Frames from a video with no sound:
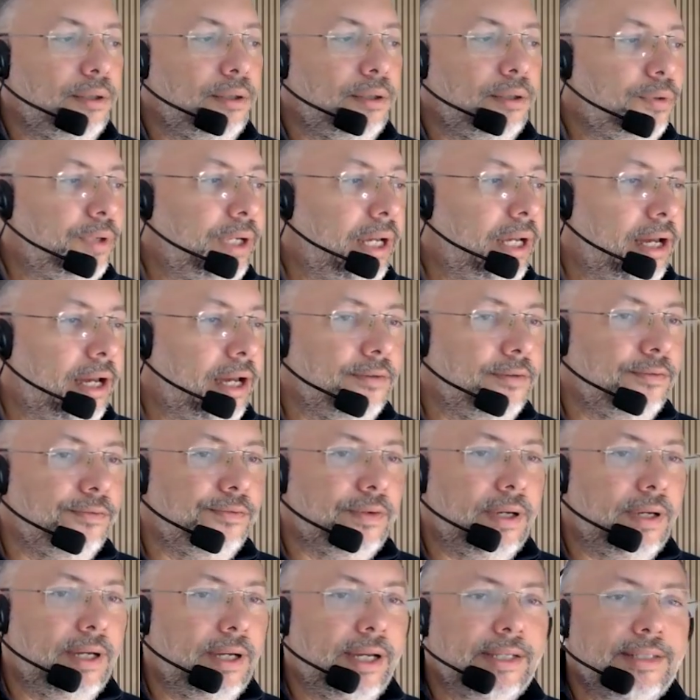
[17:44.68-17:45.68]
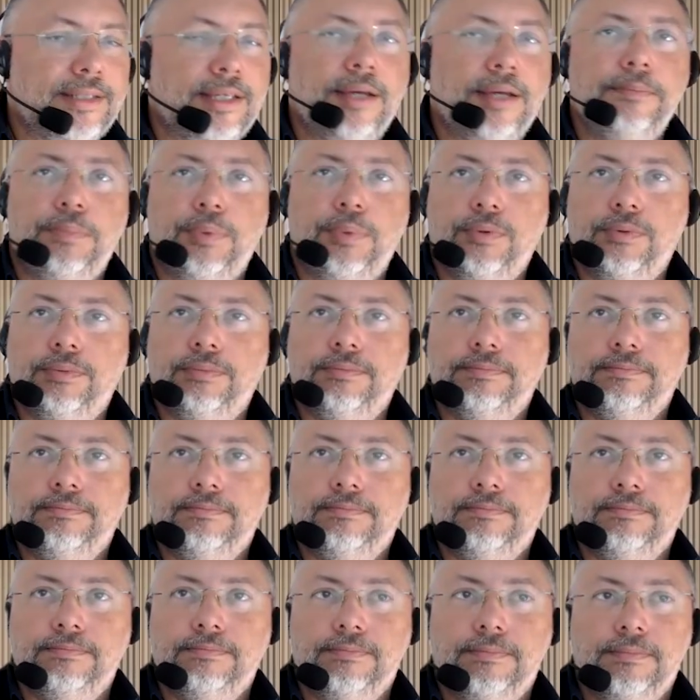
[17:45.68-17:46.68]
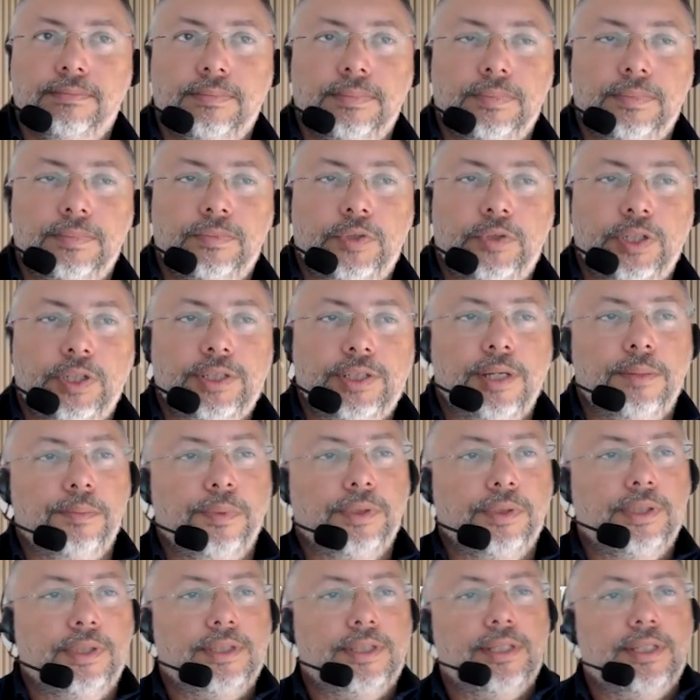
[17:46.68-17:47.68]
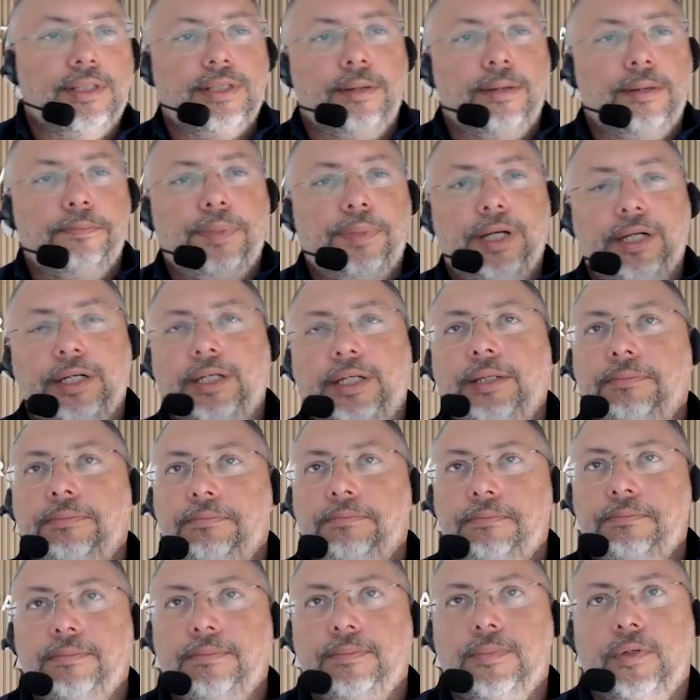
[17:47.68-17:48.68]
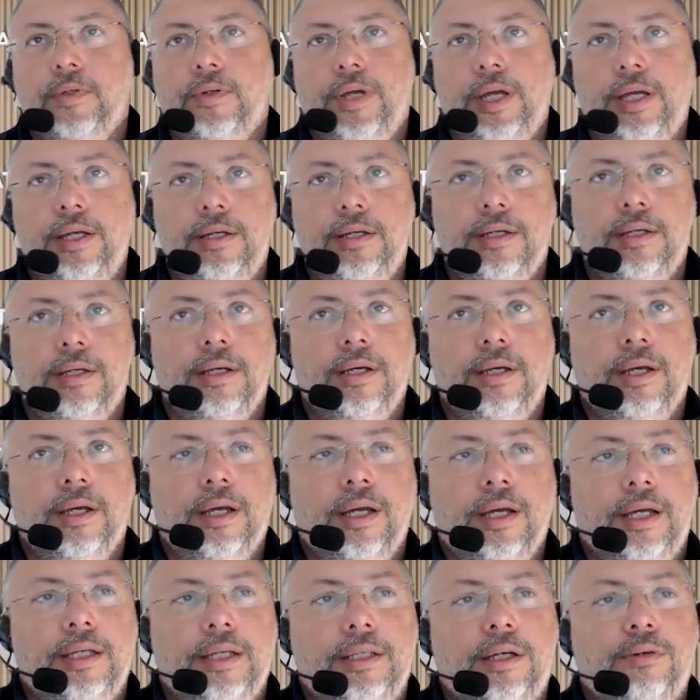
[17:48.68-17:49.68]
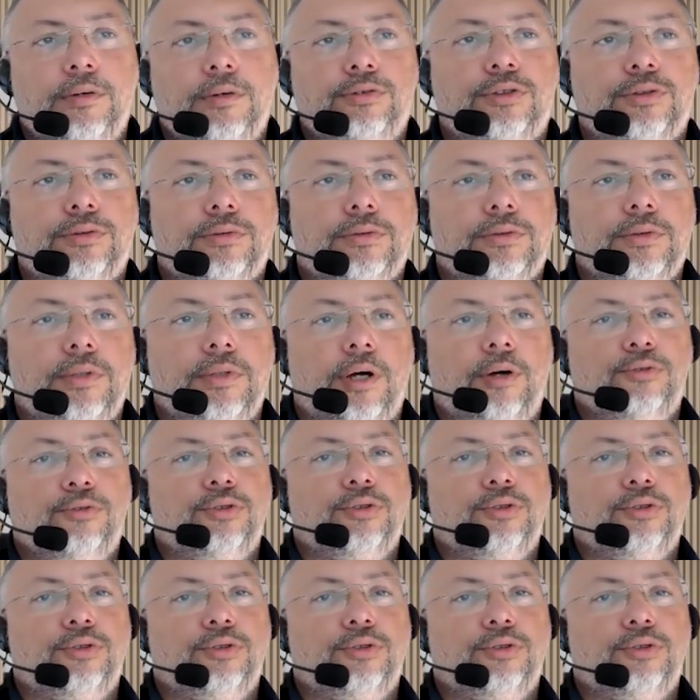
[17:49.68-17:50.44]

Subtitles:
we have an example. For example, this is a parking, okay? And I would